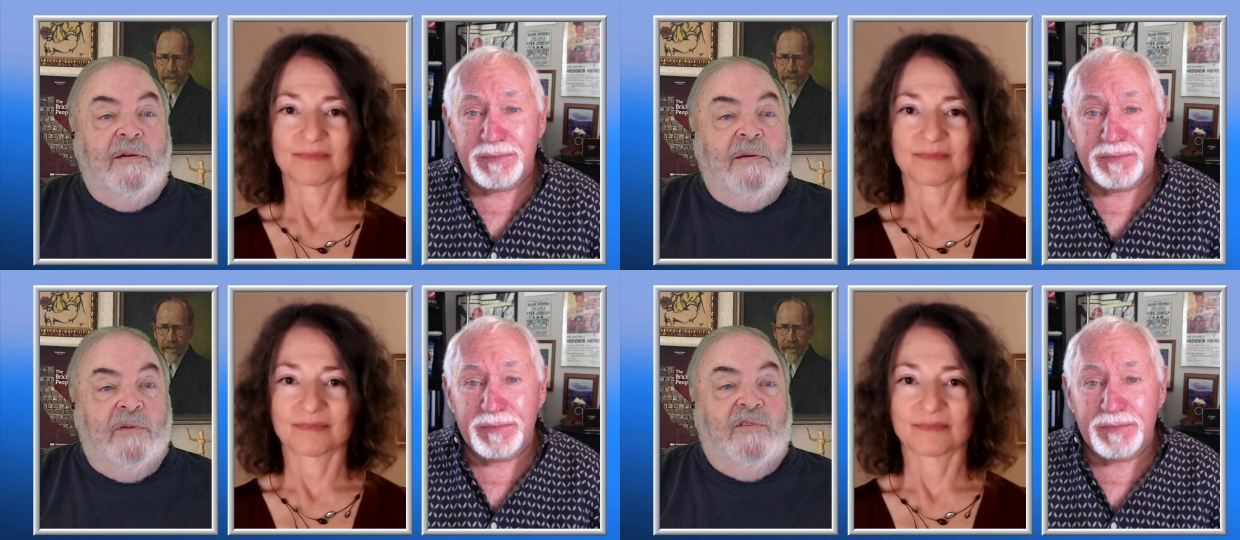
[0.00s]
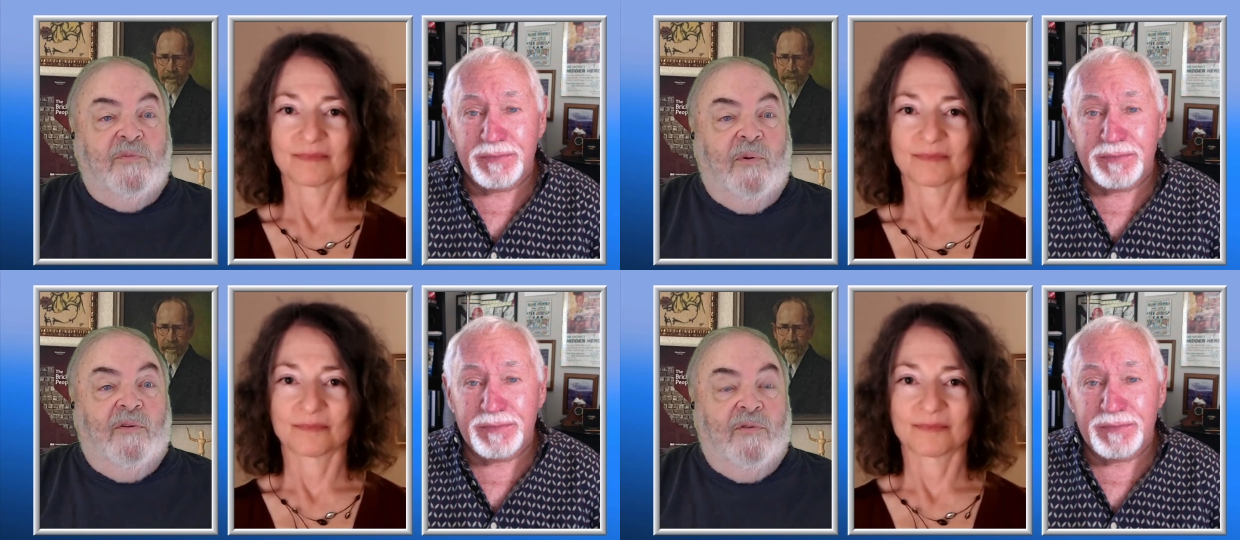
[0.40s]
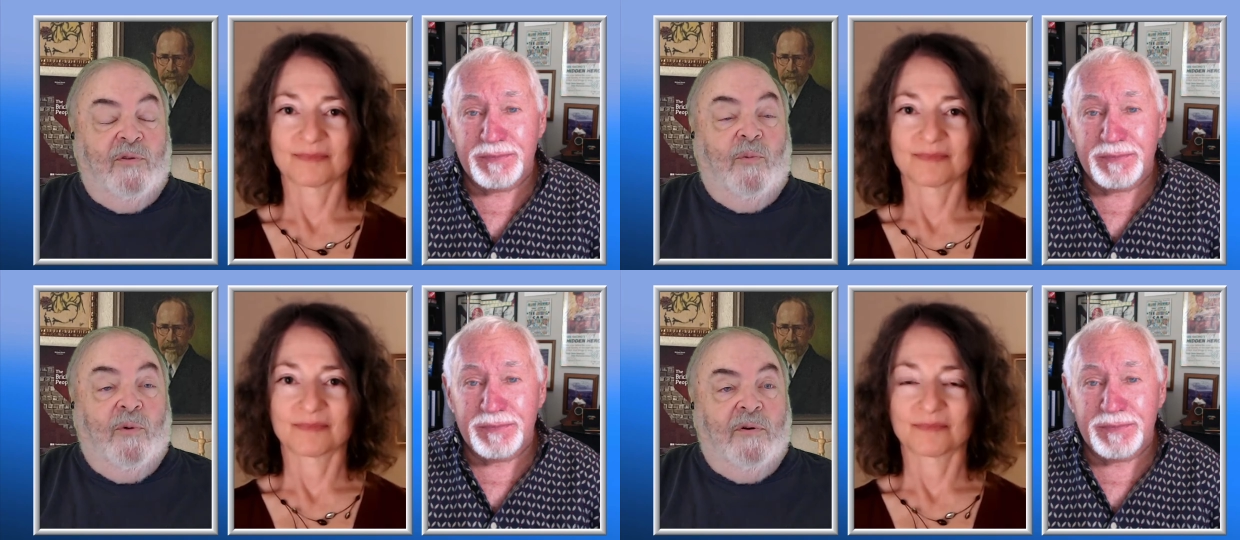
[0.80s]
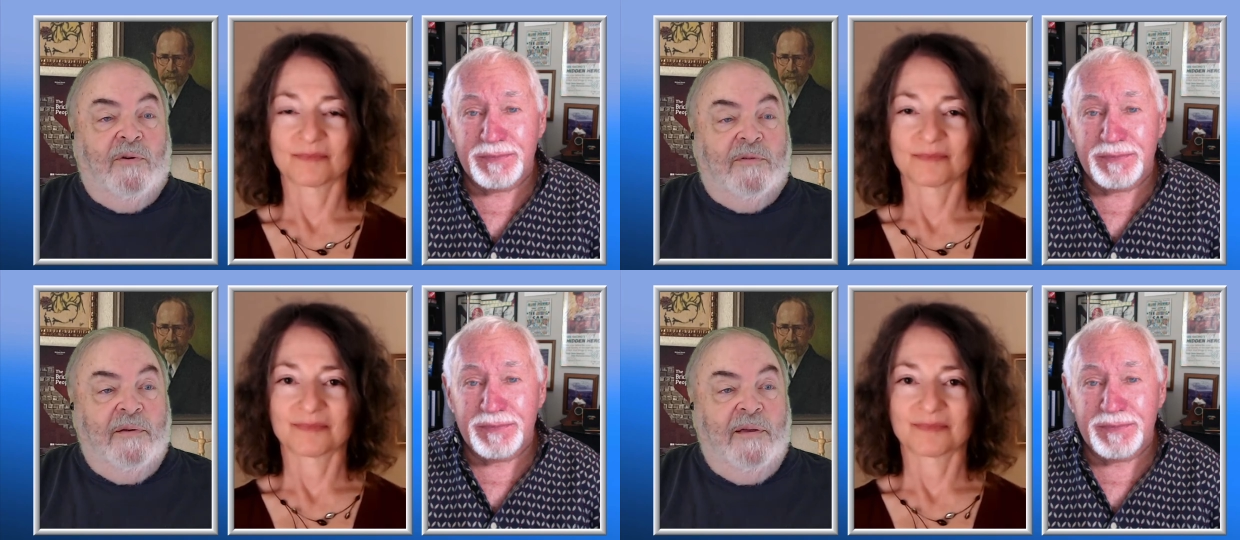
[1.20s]
Speaker 1: business partner in the
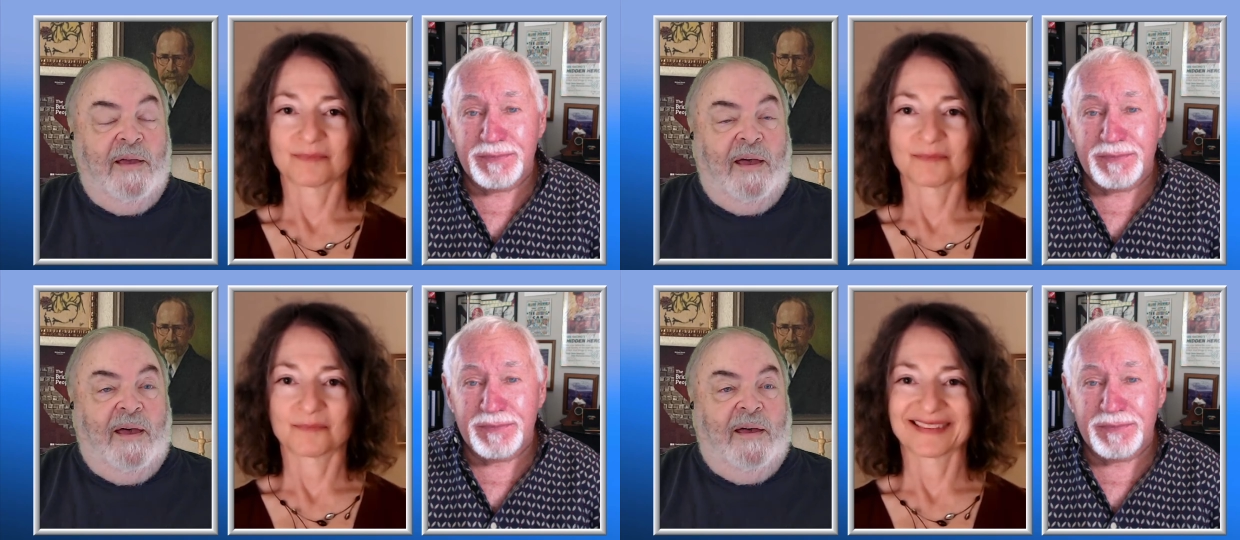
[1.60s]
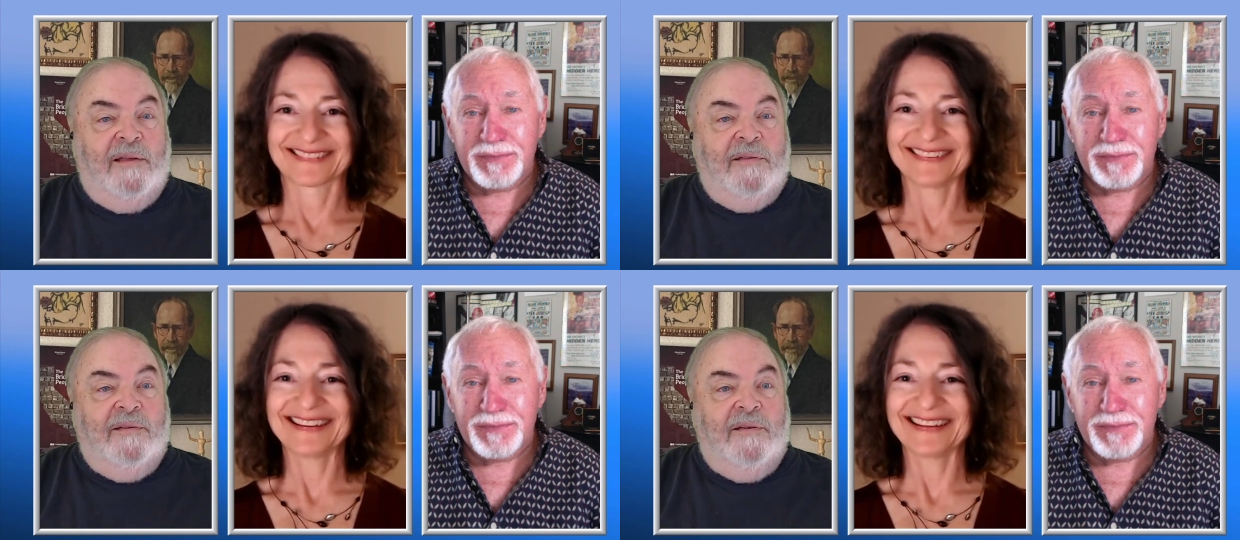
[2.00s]
world, and.